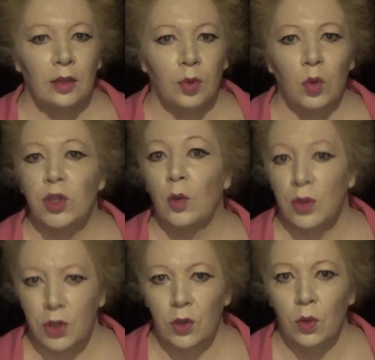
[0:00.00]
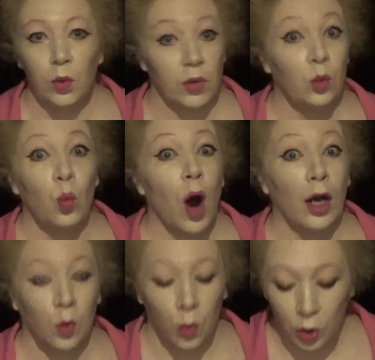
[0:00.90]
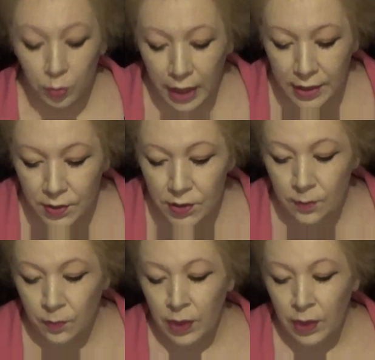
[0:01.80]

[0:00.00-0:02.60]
but also in schools and wider workplaces.